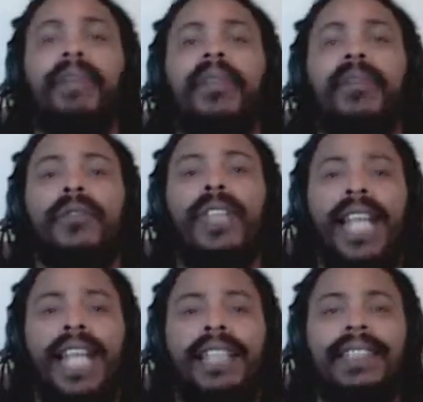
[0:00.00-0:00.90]
People don't
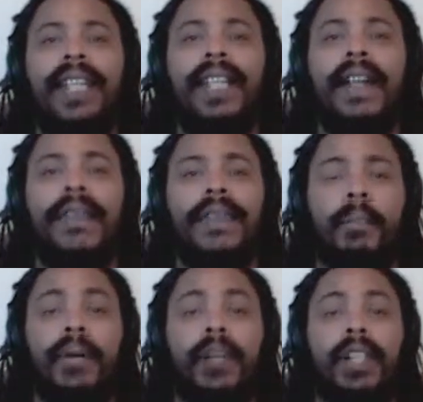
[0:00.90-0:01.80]
realize
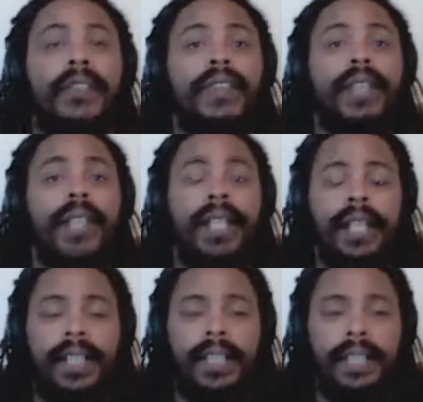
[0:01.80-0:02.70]
the bulk of
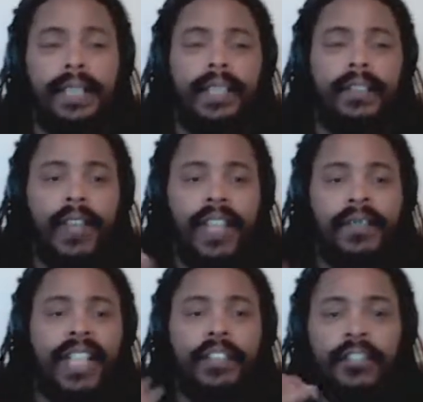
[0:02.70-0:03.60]
the, the
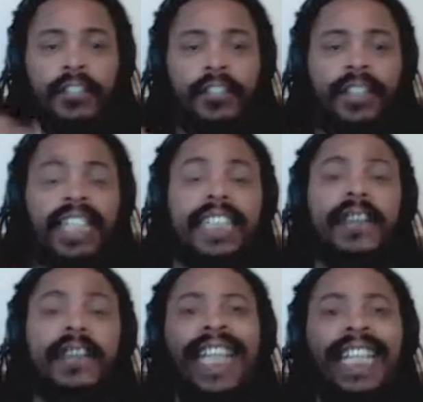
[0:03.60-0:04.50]
adventure
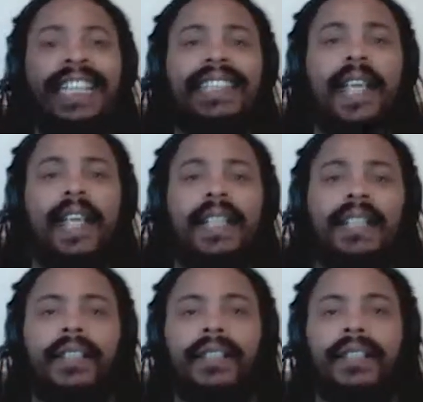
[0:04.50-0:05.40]
is on the
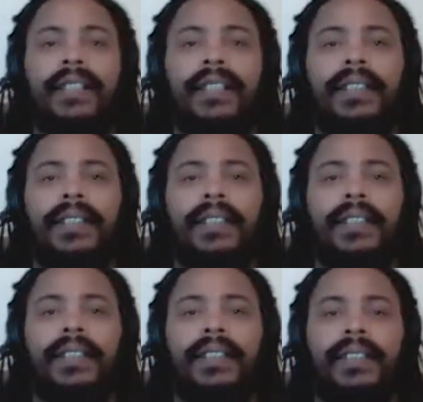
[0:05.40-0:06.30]
inside.
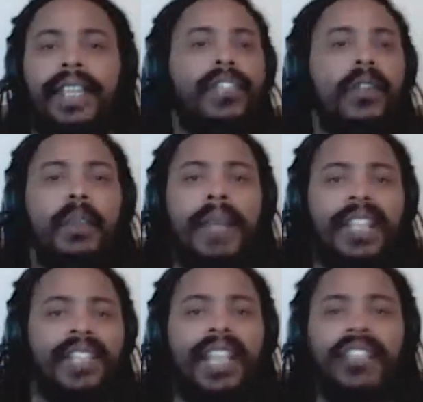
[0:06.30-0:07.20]
It's your
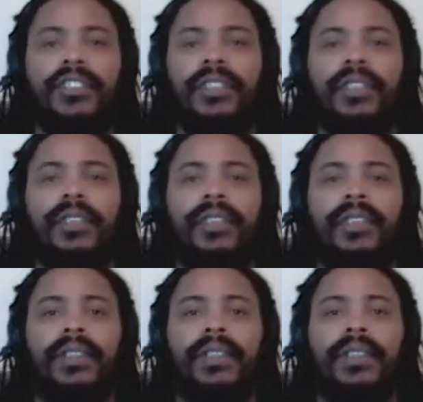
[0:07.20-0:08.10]
imagination.
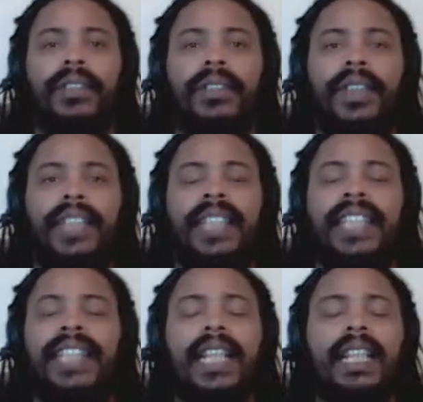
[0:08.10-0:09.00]

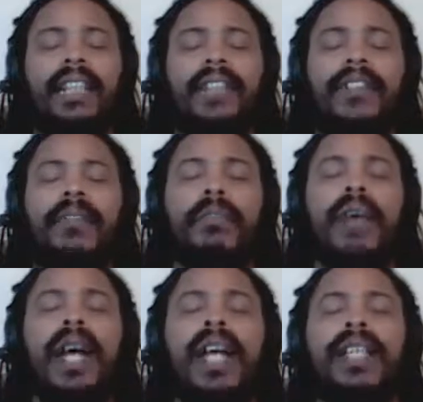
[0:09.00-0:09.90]
They say, clear your
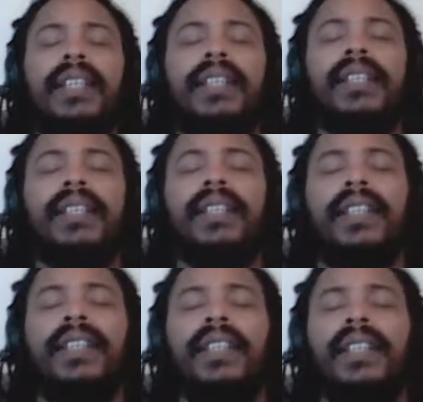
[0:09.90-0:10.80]
mind.
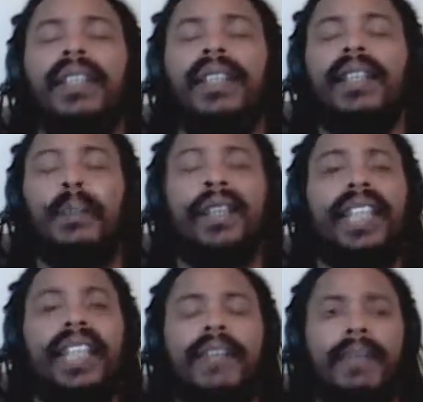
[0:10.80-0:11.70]

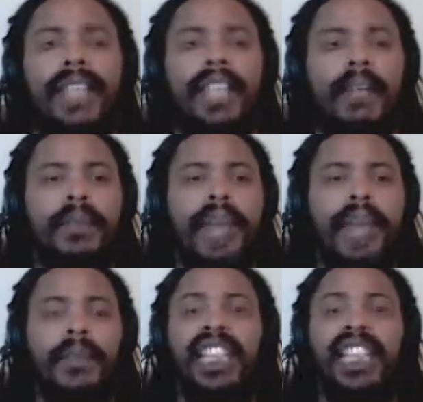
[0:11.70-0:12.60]
But then everybody comes
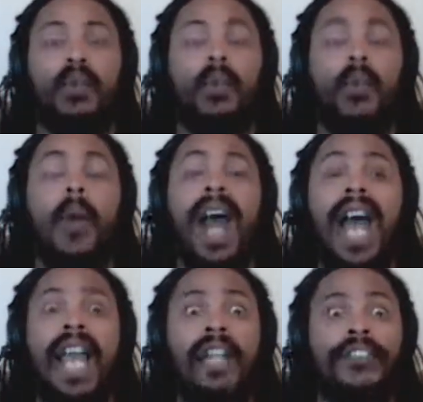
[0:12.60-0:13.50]
back with these
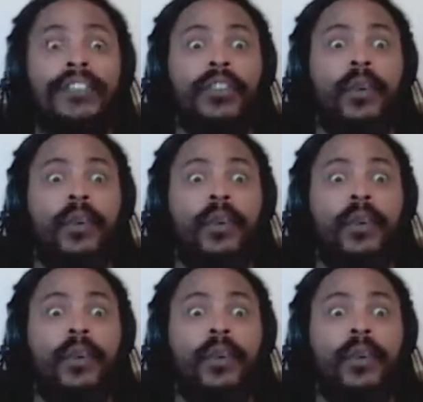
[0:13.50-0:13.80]
wild